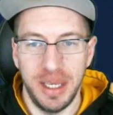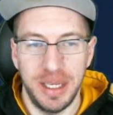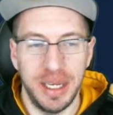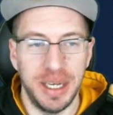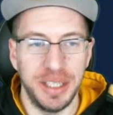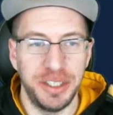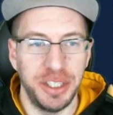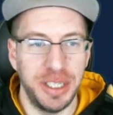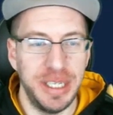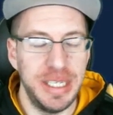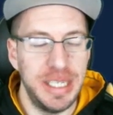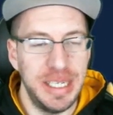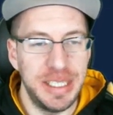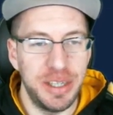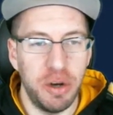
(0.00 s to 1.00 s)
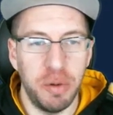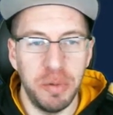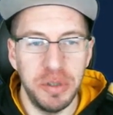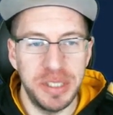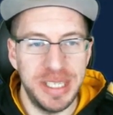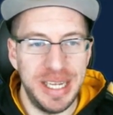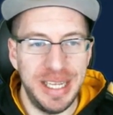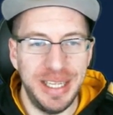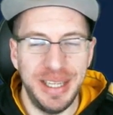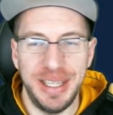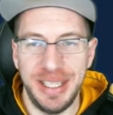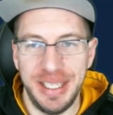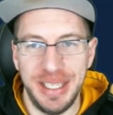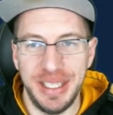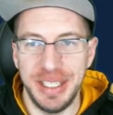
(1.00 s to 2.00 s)
Gotcha. It is almost in
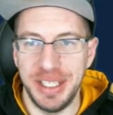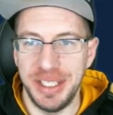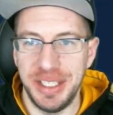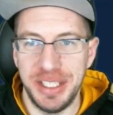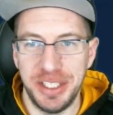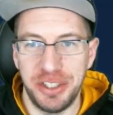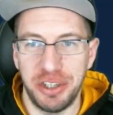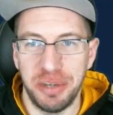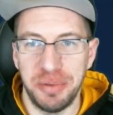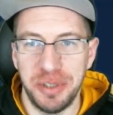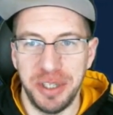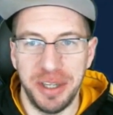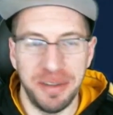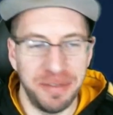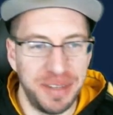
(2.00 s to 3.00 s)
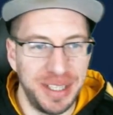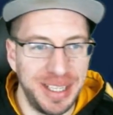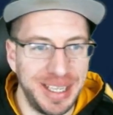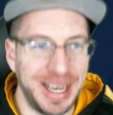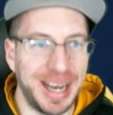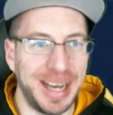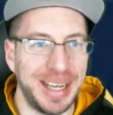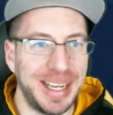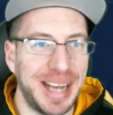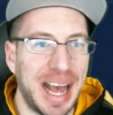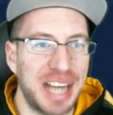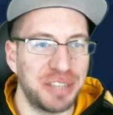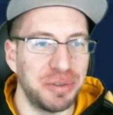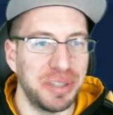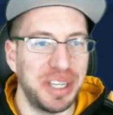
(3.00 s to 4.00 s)
the description of the
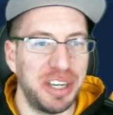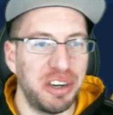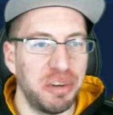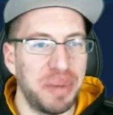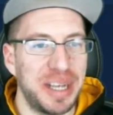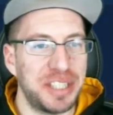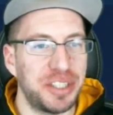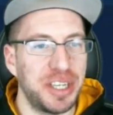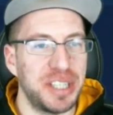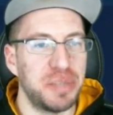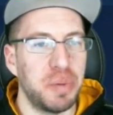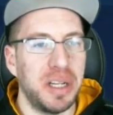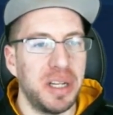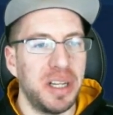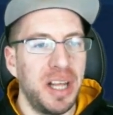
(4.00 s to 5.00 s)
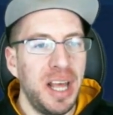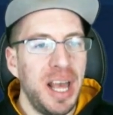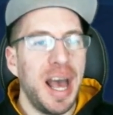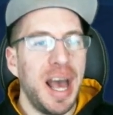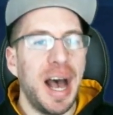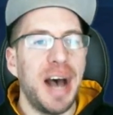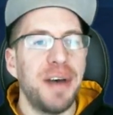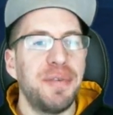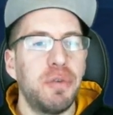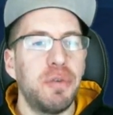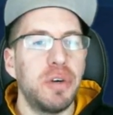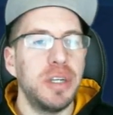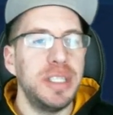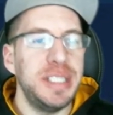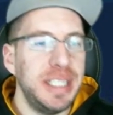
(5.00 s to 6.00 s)
actual hero mastery as well.
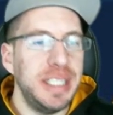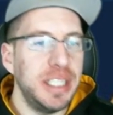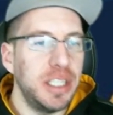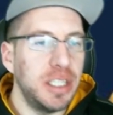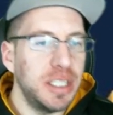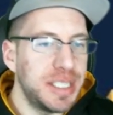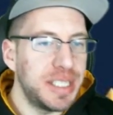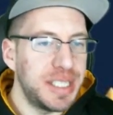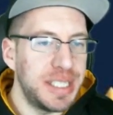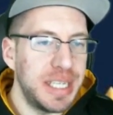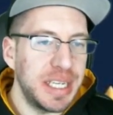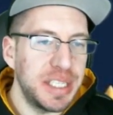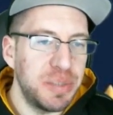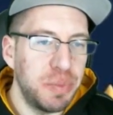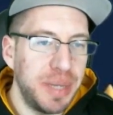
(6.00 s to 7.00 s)
For tier 6,